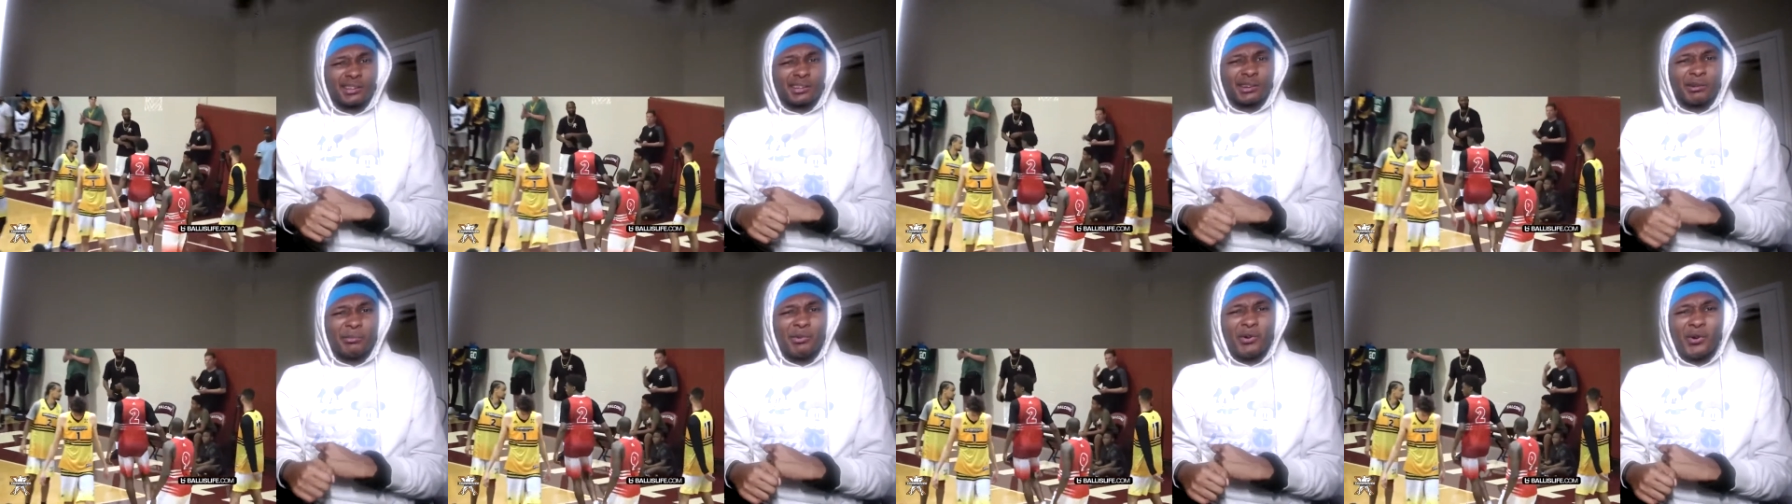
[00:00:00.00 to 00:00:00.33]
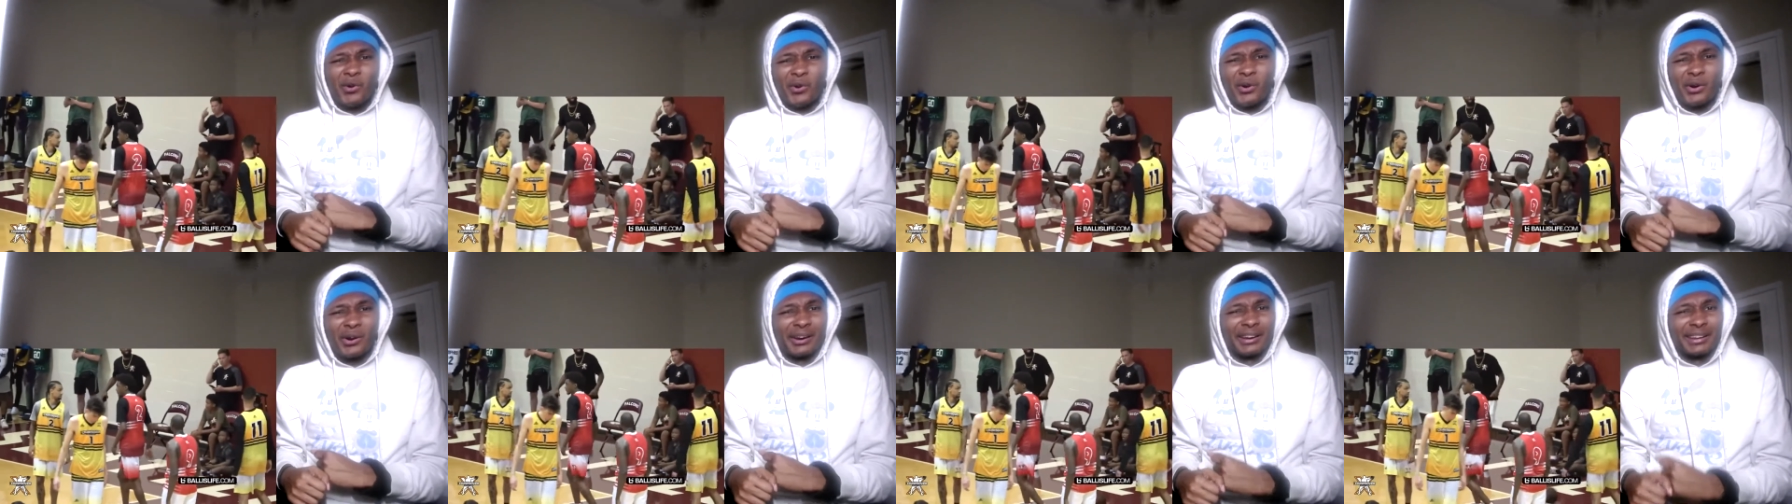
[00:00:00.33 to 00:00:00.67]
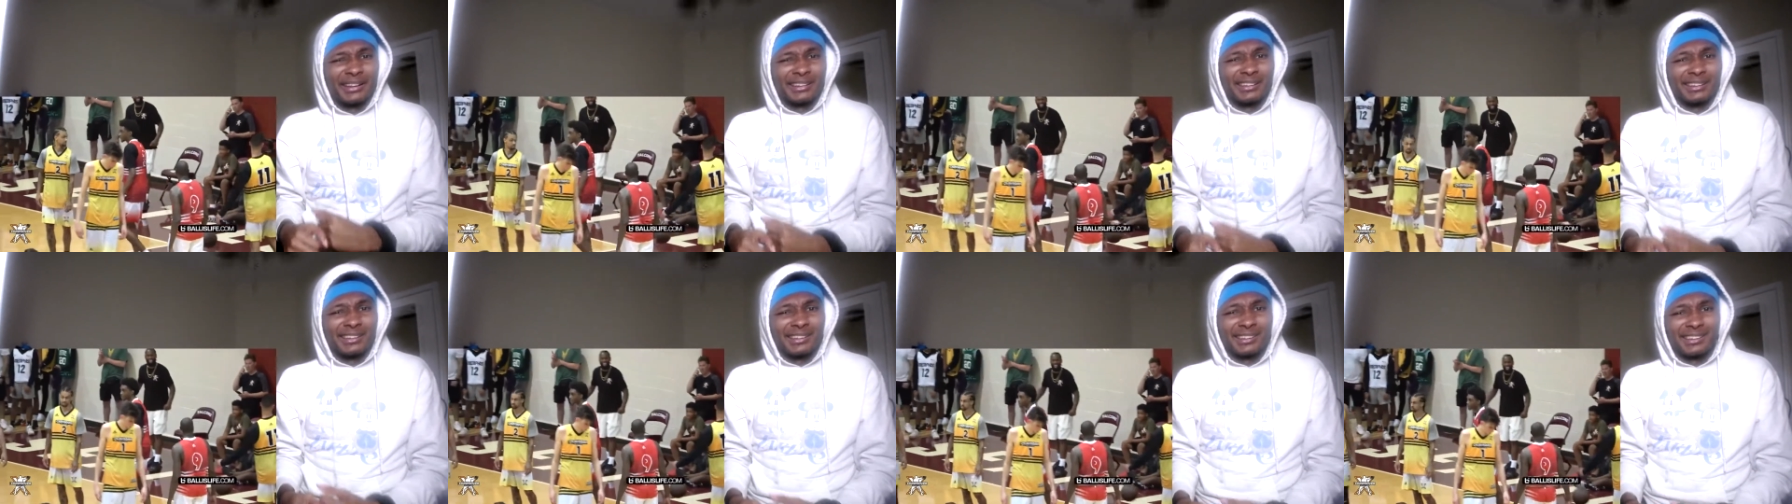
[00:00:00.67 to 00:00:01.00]
Come
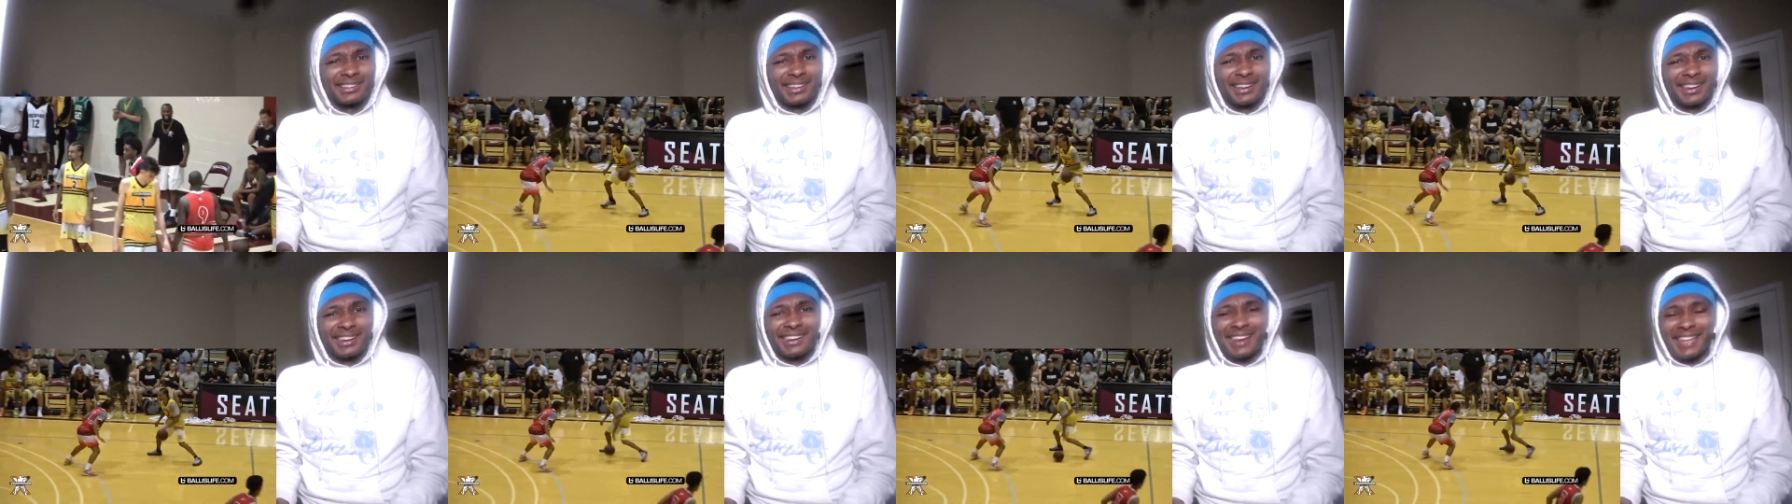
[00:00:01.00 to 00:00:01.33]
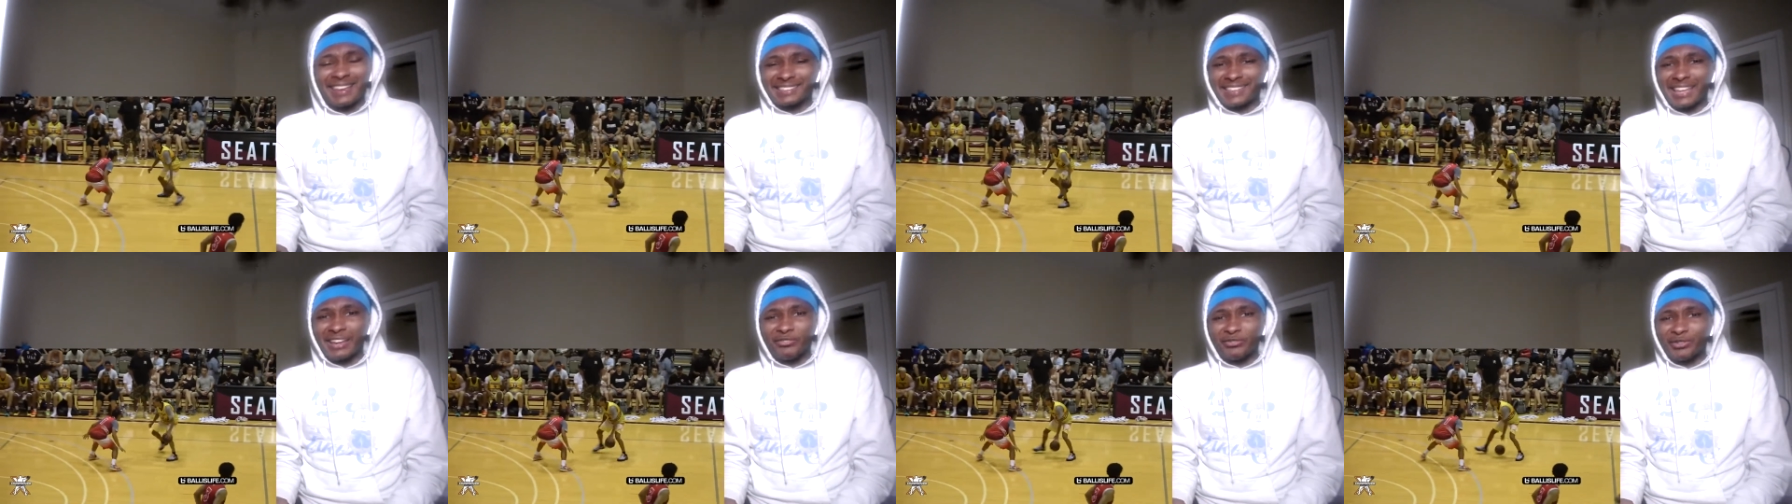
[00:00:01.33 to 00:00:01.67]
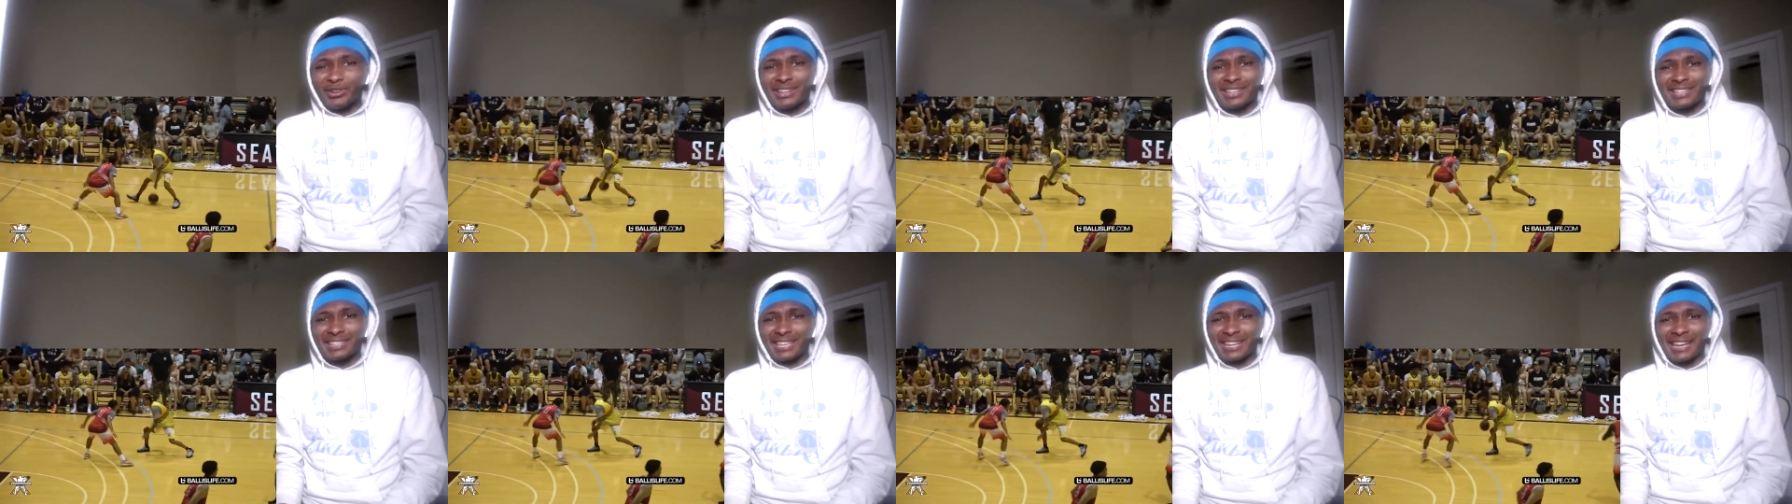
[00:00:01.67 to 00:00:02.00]
on. Like, they
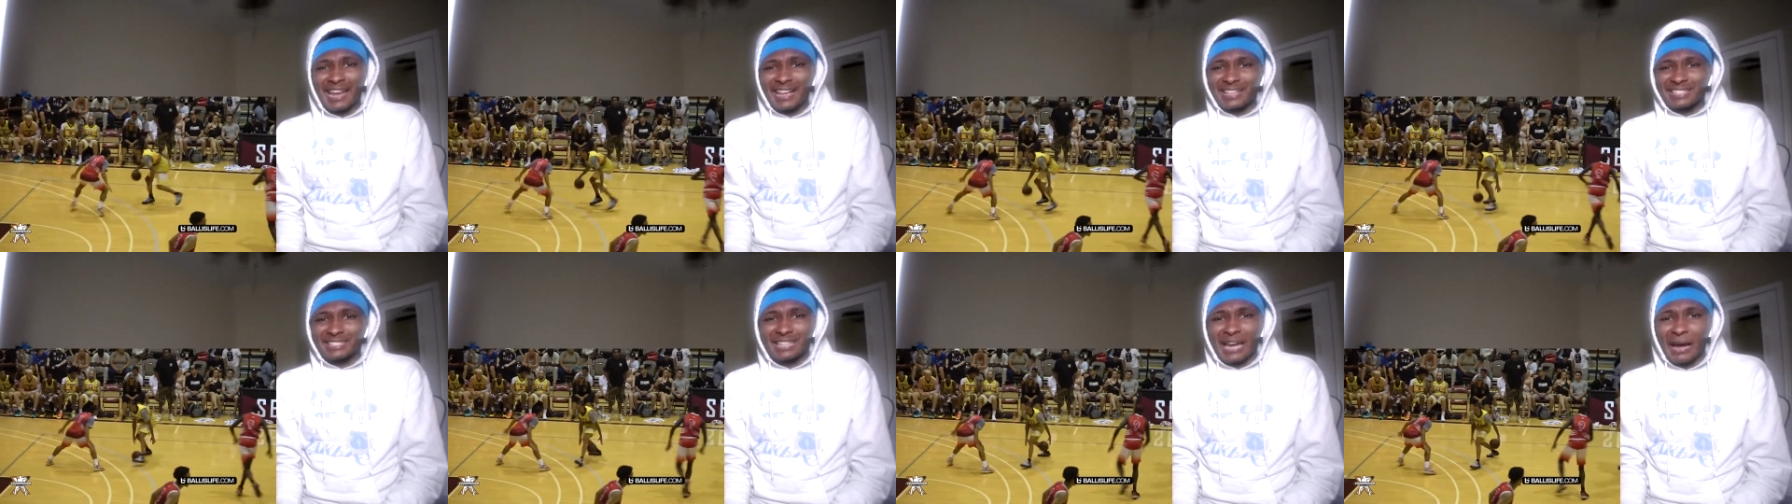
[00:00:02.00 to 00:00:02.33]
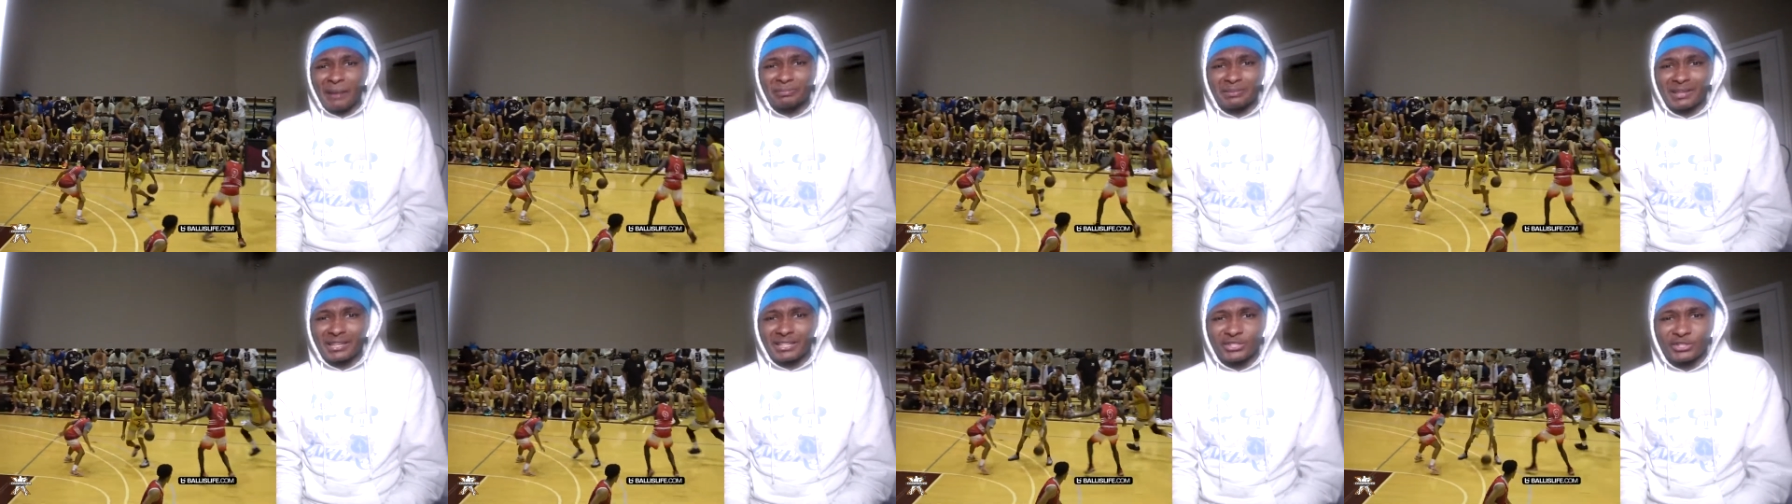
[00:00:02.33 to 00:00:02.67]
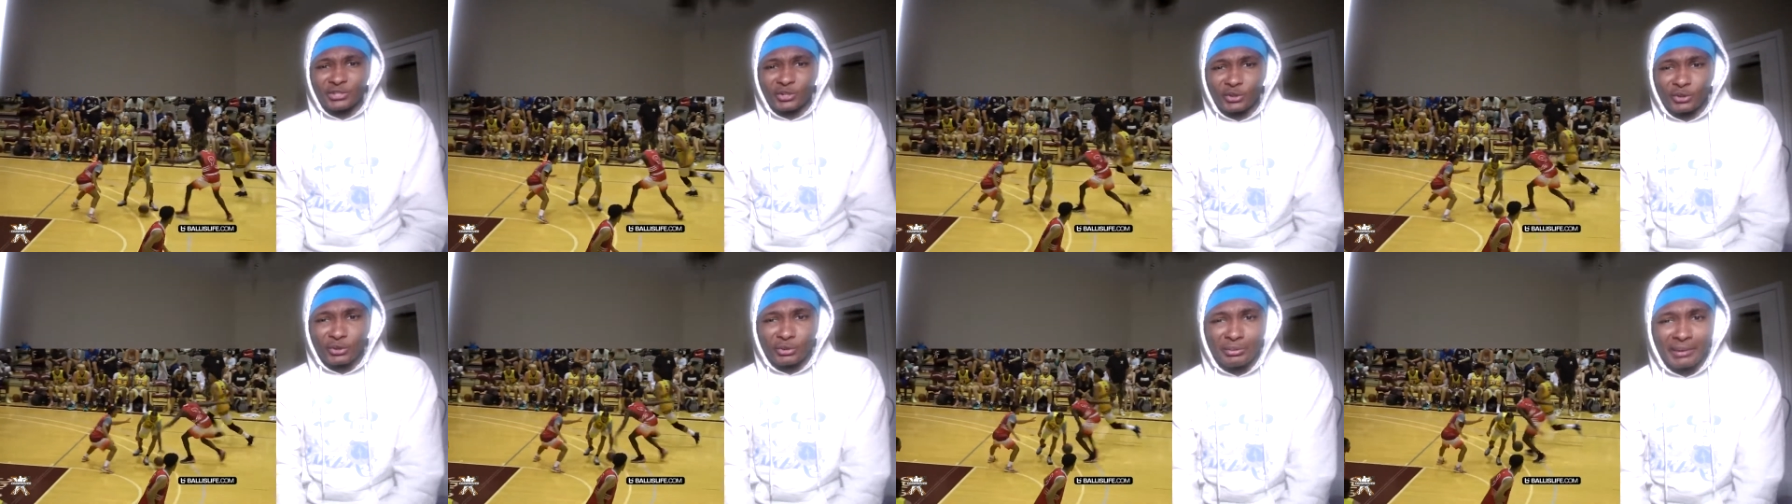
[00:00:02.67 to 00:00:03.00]
really cannot stop this
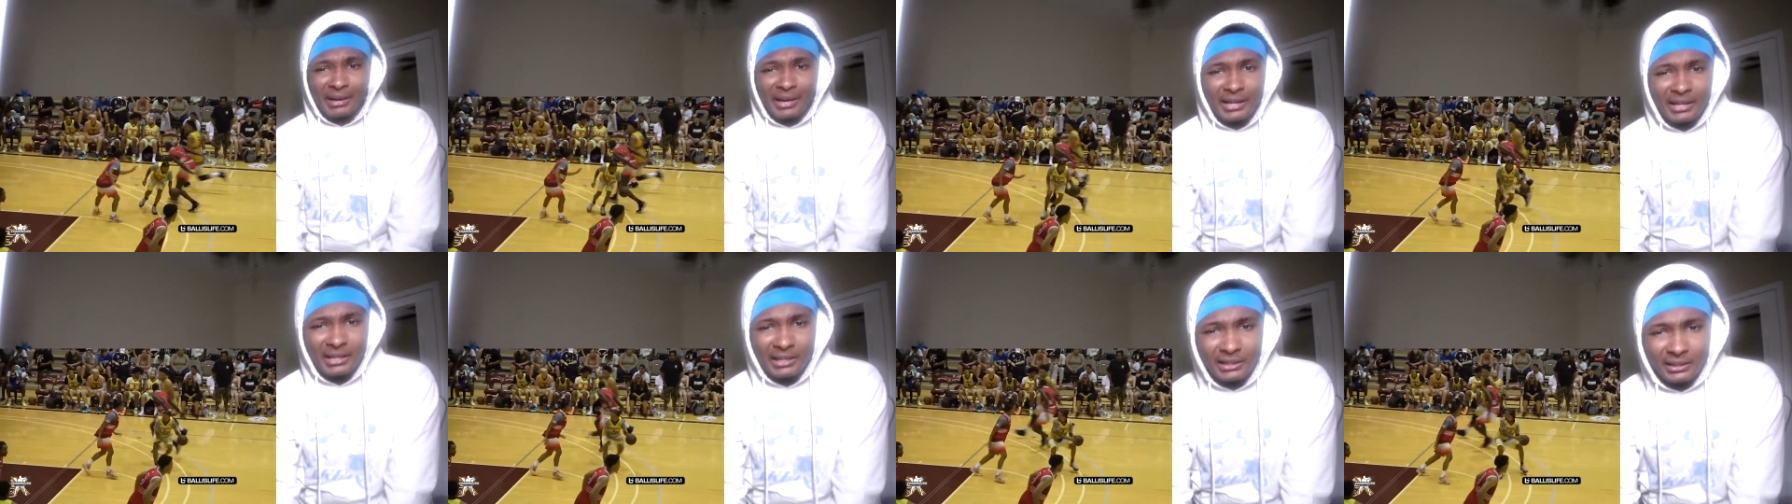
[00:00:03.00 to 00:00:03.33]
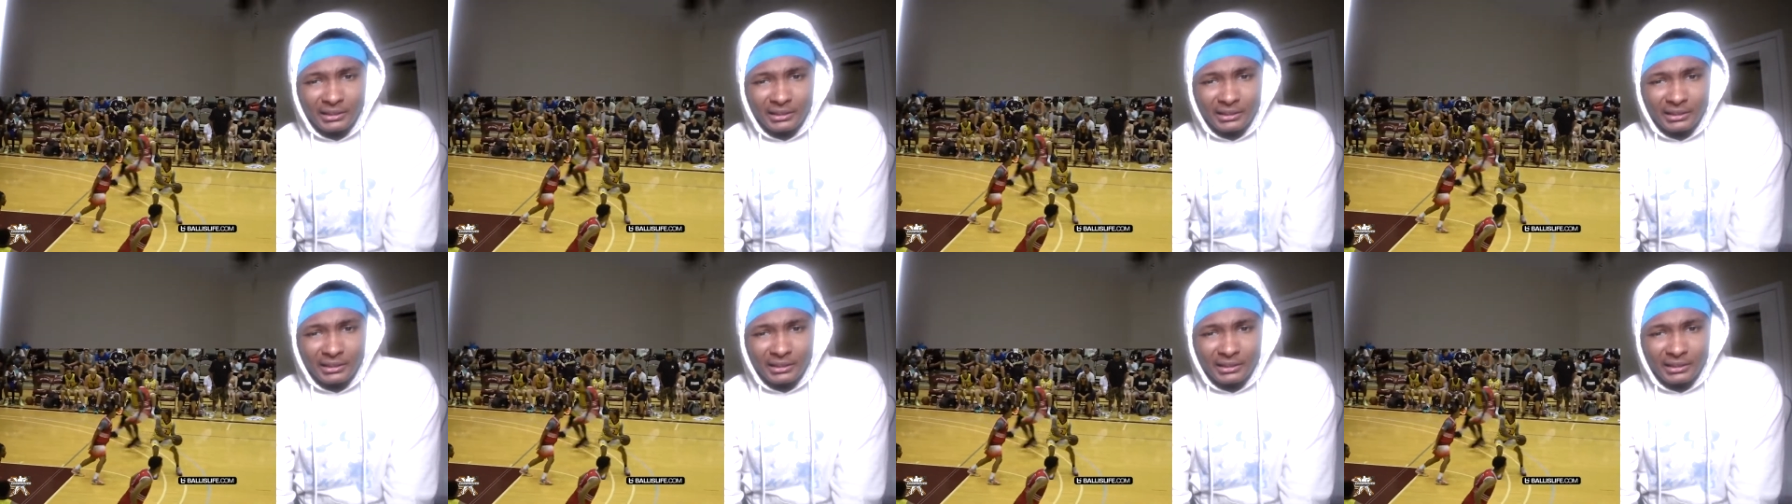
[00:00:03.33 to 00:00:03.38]
dude, man.